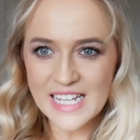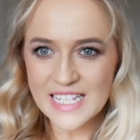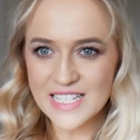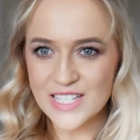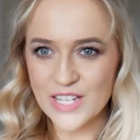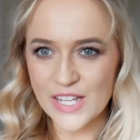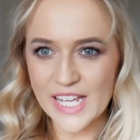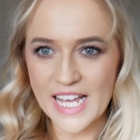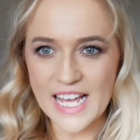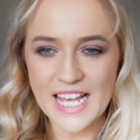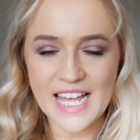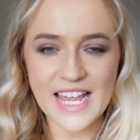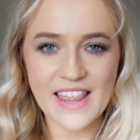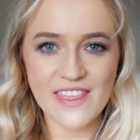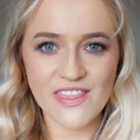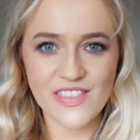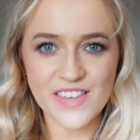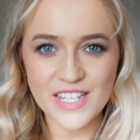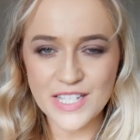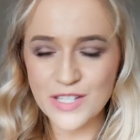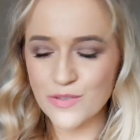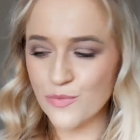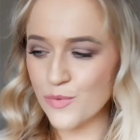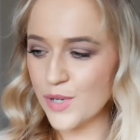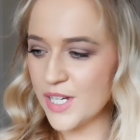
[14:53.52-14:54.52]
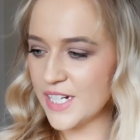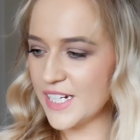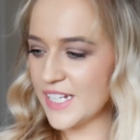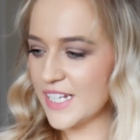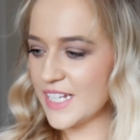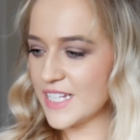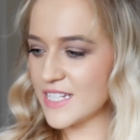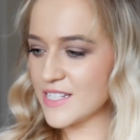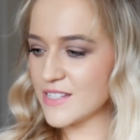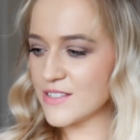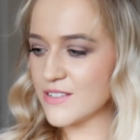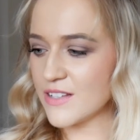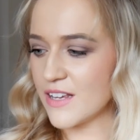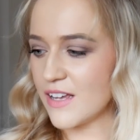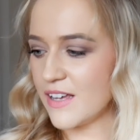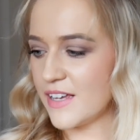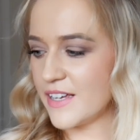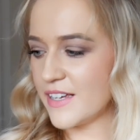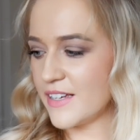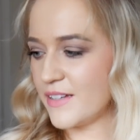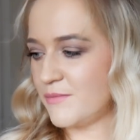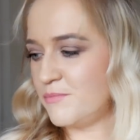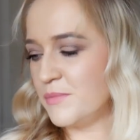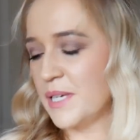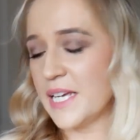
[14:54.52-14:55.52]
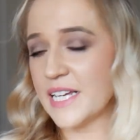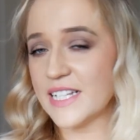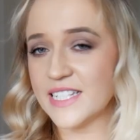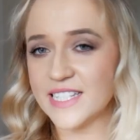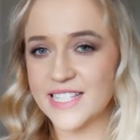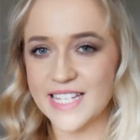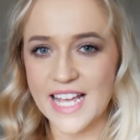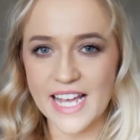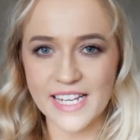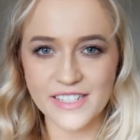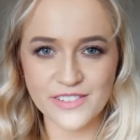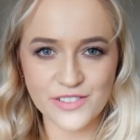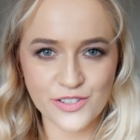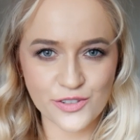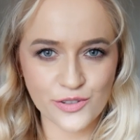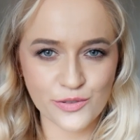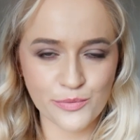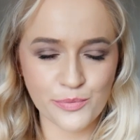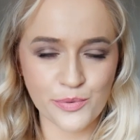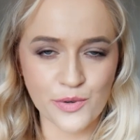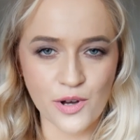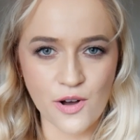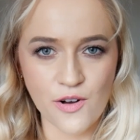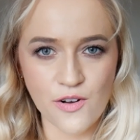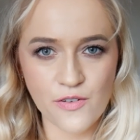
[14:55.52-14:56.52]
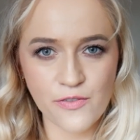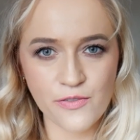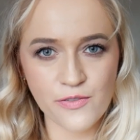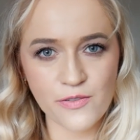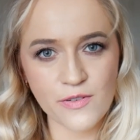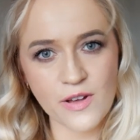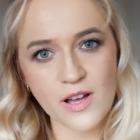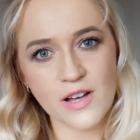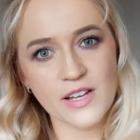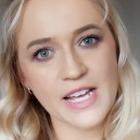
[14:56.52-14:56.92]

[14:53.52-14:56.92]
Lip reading: So yeah, and this one is exact dupe of